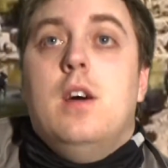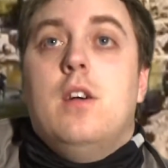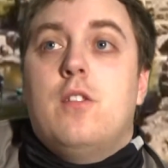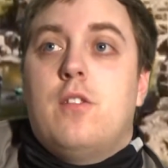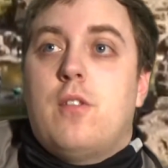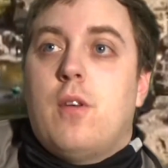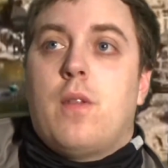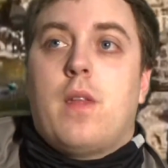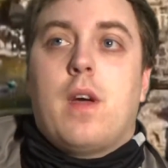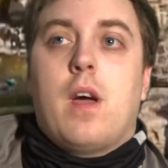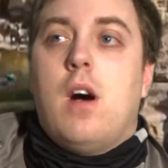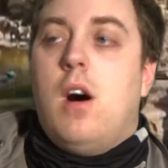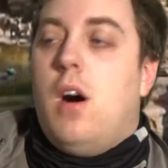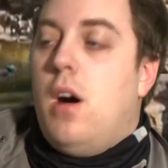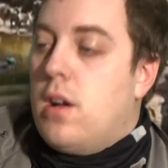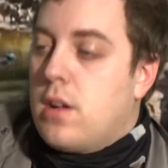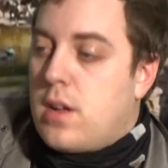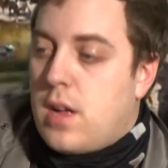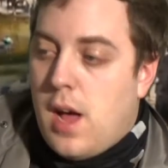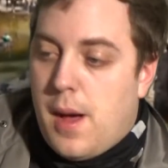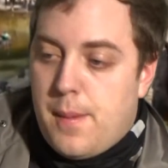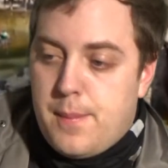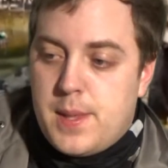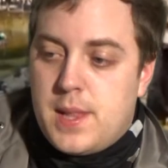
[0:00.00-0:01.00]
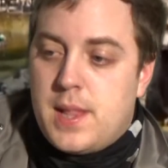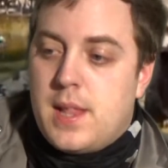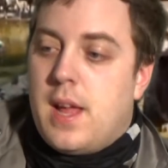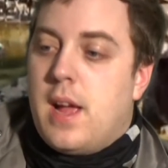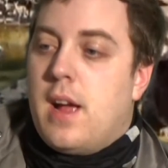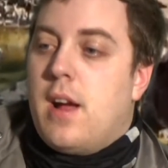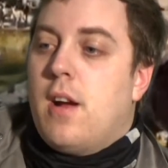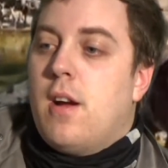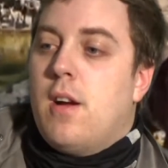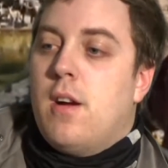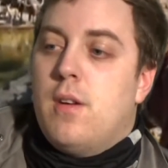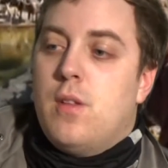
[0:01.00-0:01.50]
So they all come in
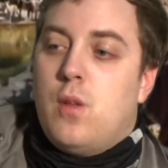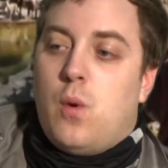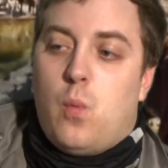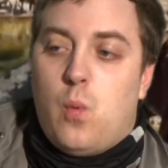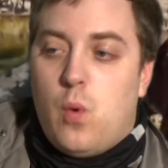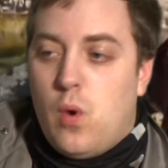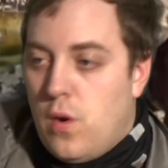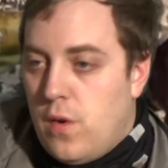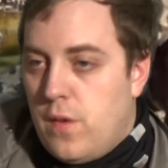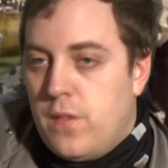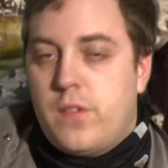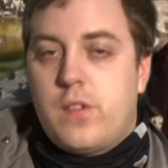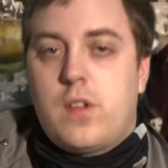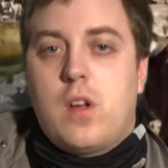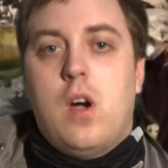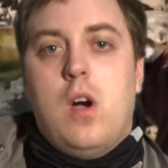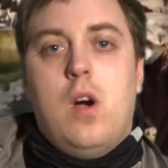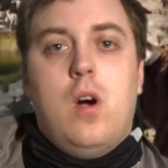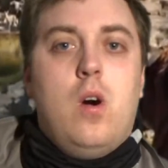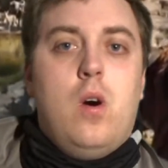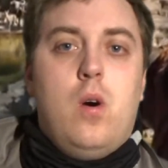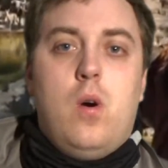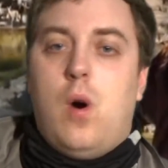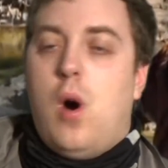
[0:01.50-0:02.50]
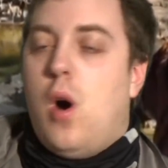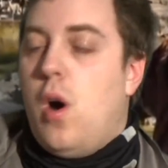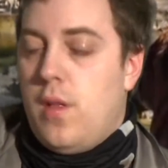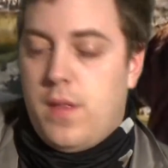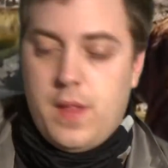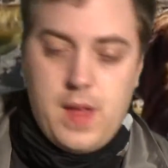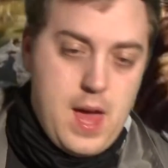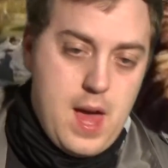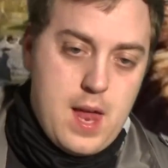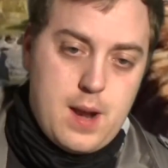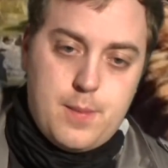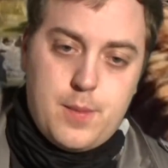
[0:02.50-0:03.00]
there, the wolves go, all
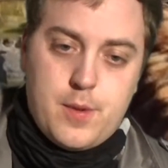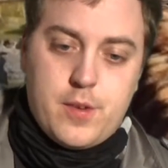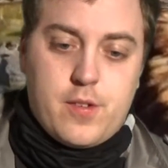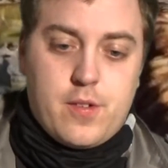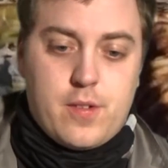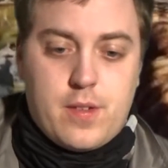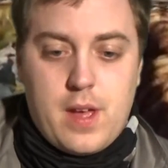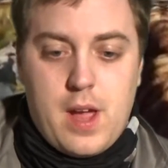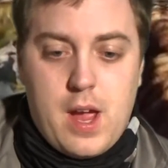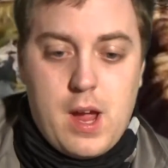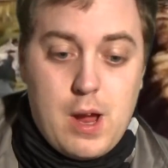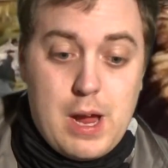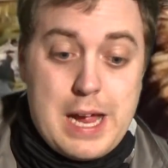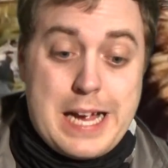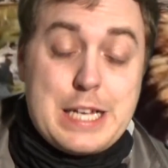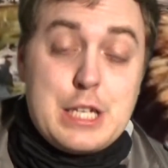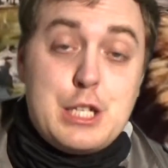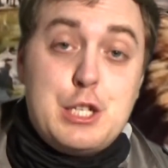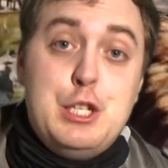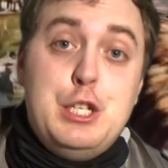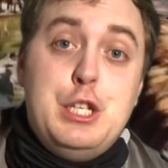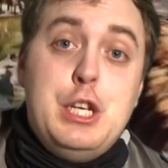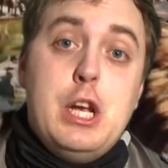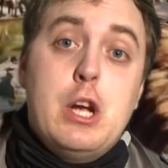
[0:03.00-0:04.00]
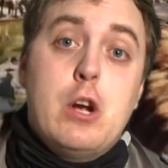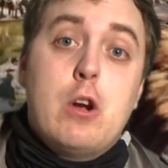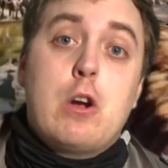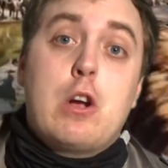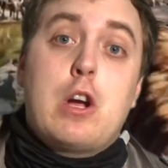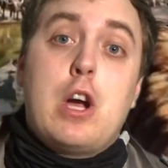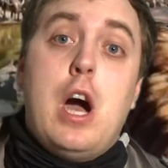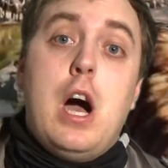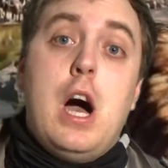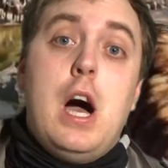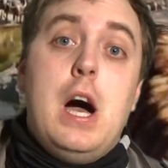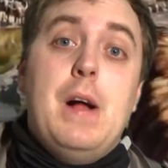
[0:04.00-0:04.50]
the animals are there, and Shere
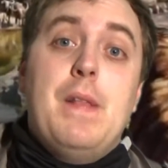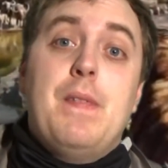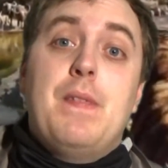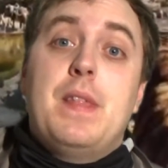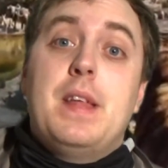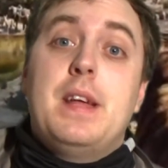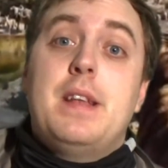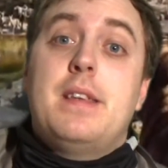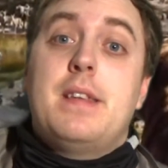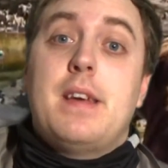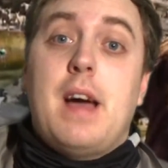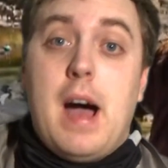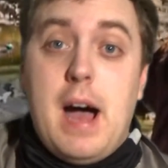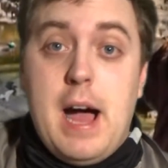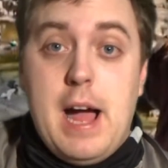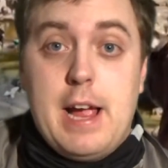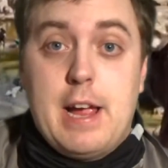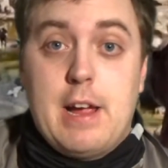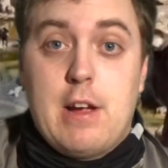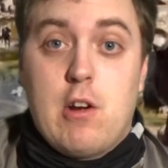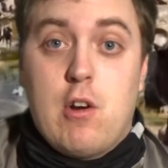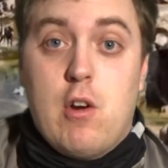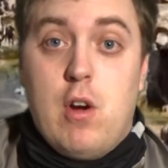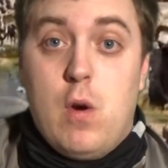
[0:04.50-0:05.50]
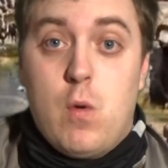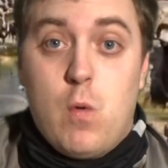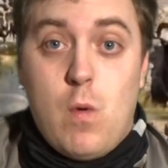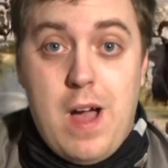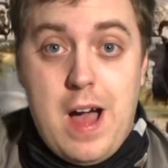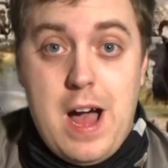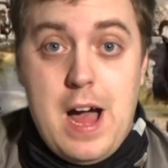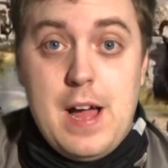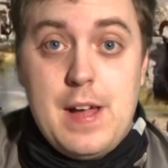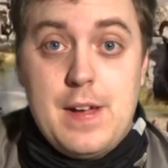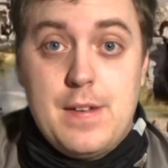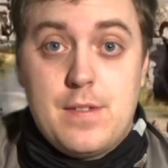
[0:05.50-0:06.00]
Khan the tiger
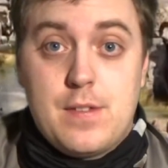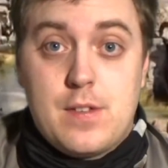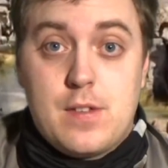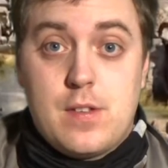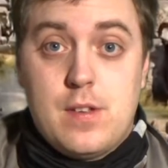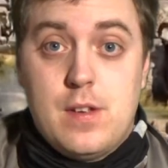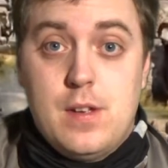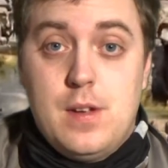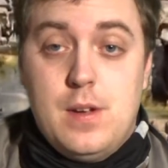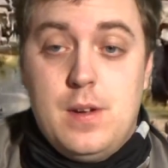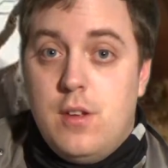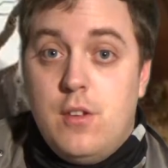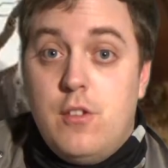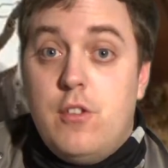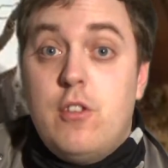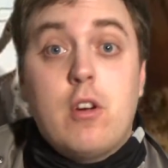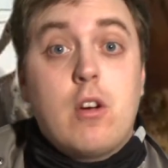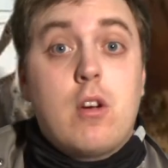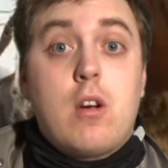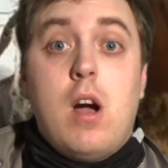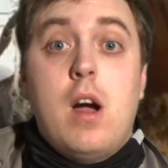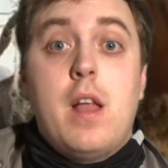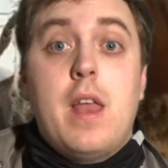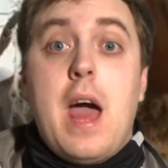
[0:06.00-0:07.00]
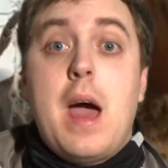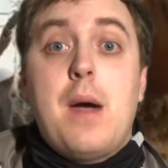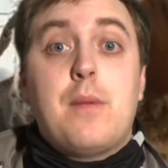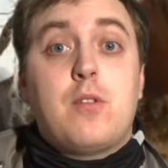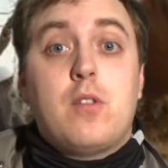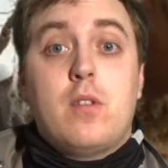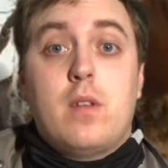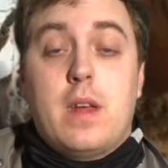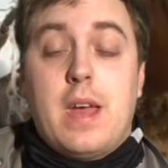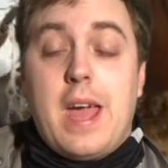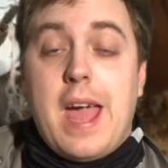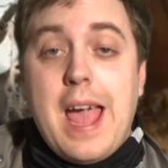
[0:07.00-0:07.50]
arrives. Shere Khan
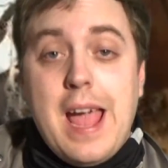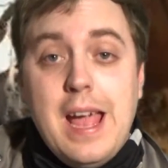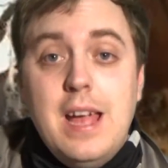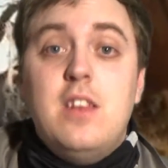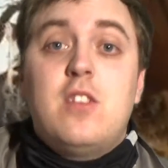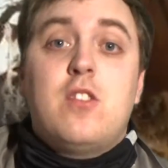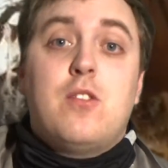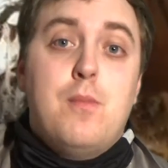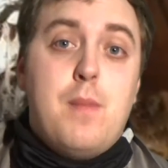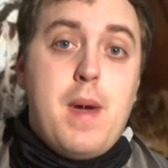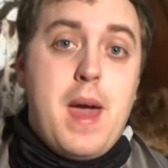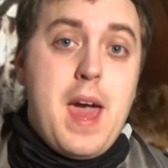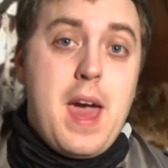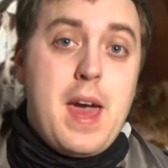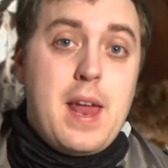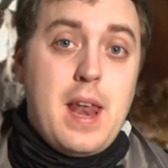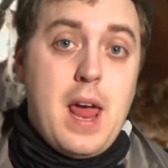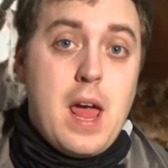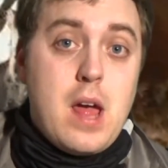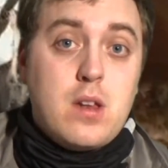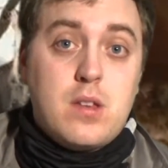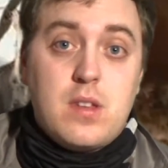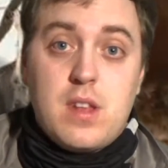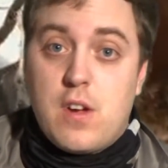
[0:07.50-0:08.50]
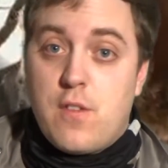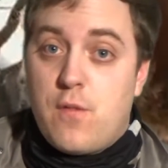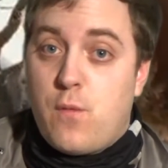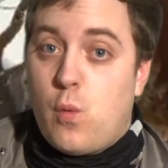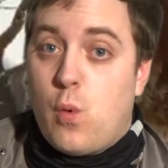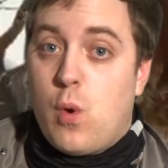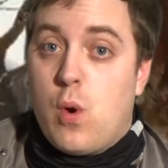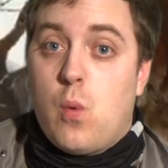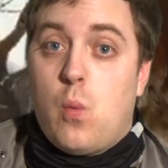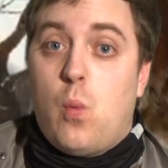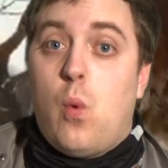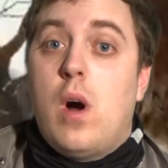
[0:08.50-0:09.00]
absolutely hates man and
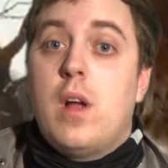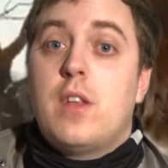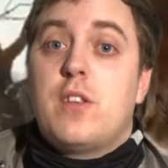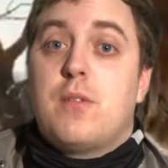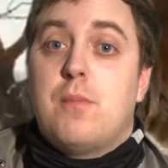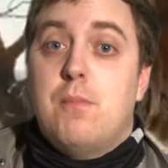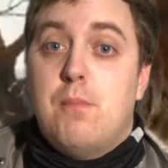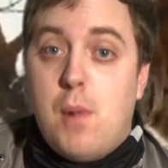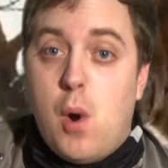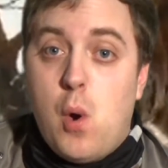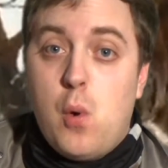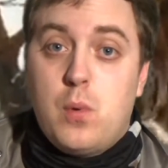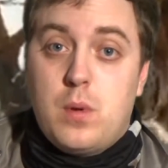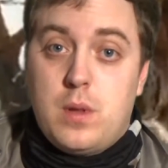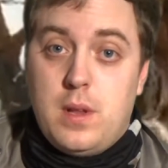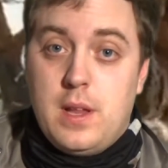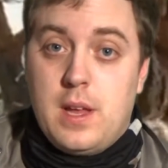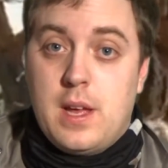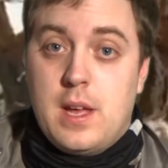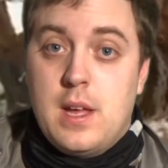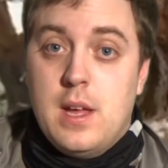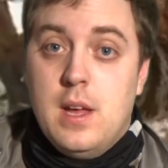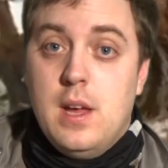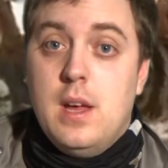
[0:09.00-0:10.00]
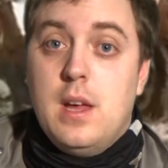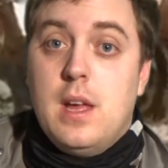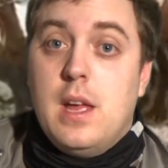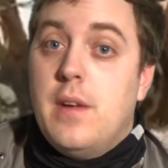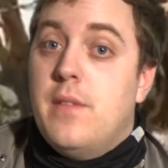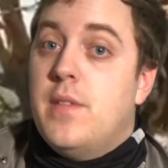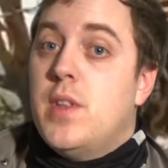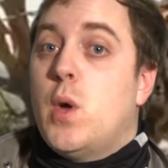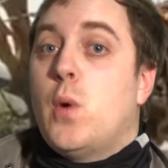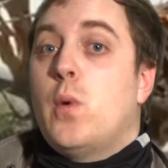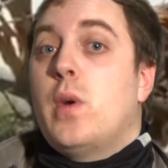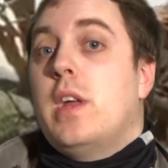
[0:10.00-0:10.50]
therefore wants Mowgli,
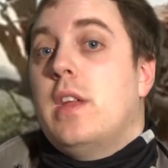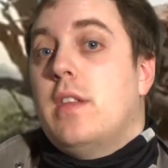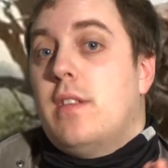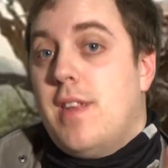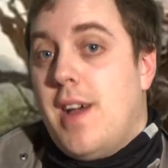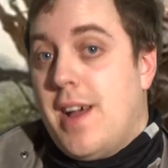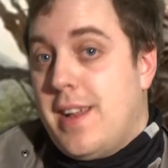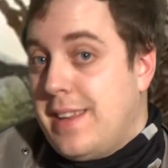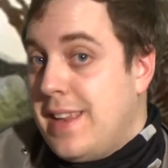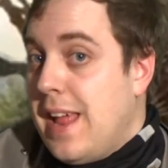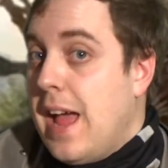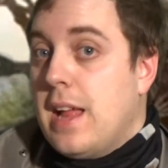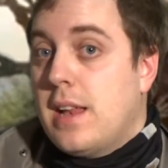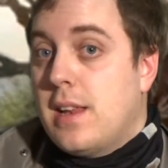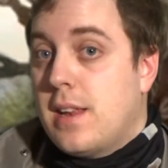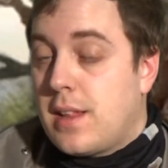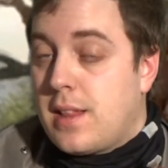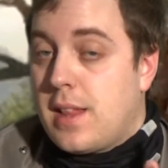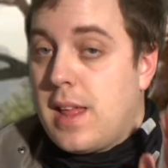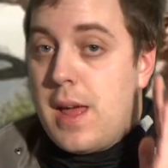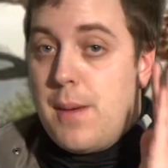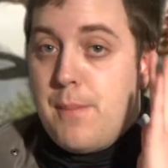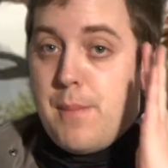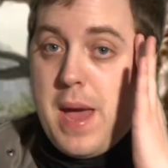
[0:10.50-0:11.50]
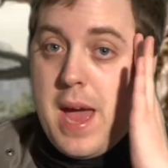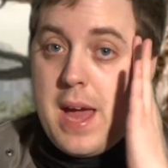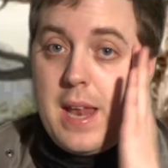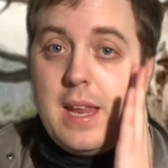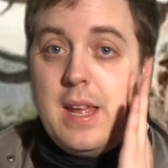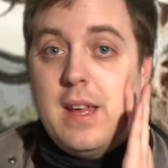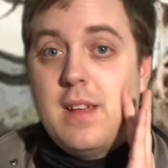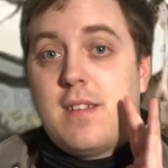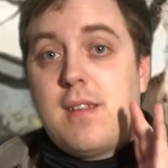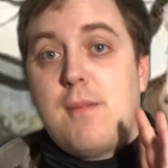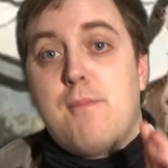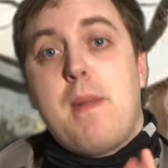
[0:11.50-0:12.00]
even though he's not technically a man,
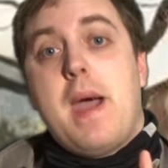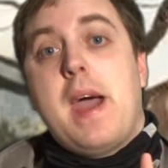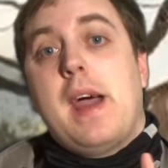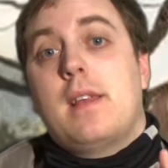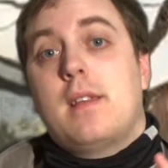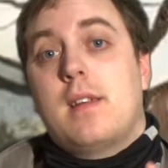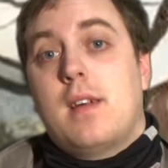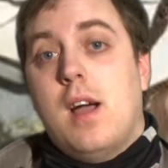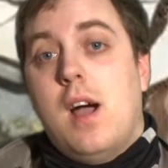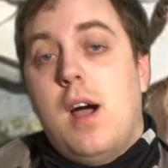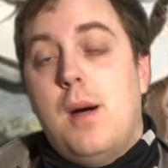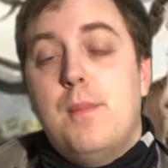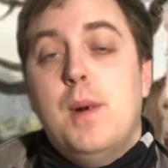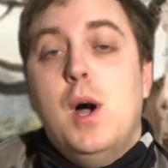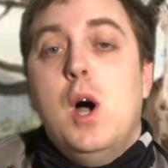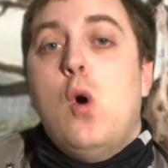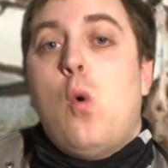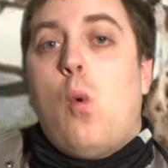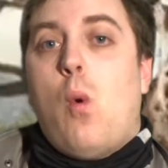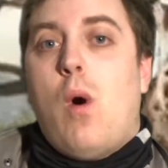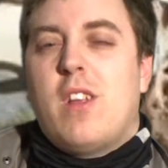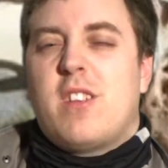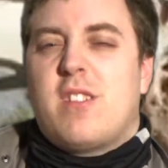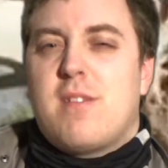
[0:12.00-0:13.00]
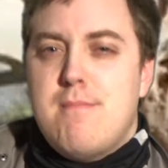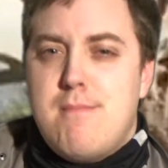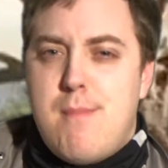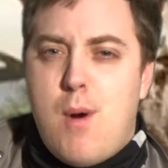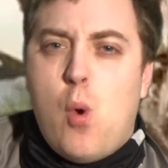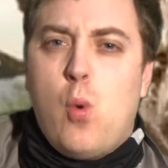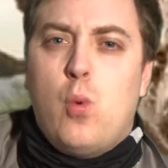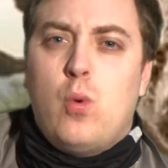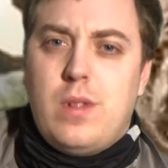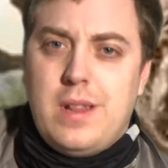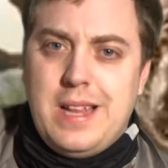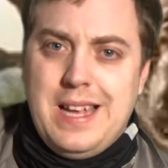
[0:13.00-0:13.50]
he is a man cub, wants
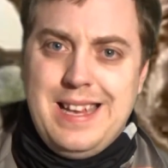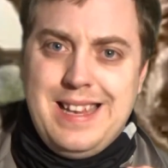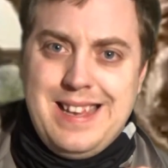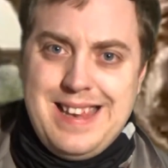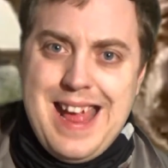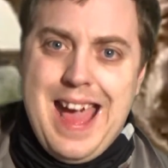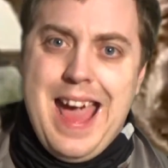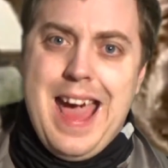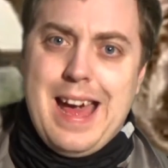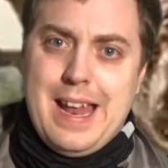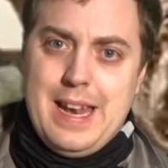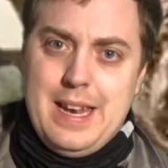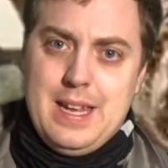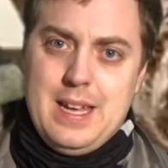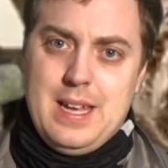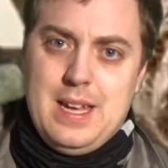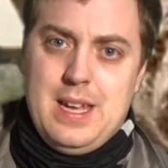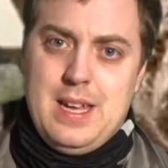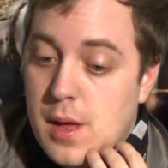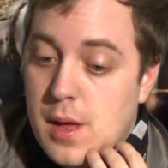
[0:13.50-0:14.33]
Mowgli dead.